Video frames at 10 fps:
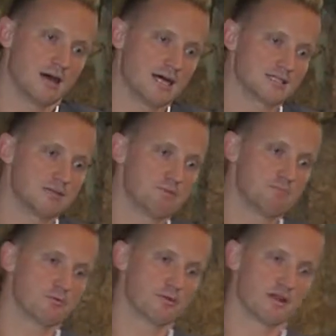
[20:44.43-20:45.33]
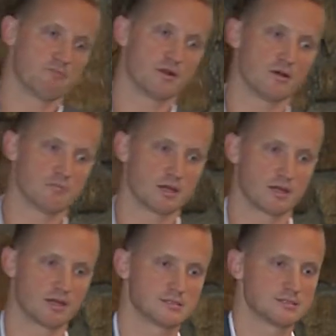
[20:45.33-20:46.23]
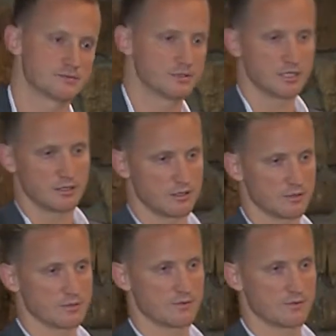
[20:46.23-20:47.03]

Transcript: I see people that have been on the medications for 10 years,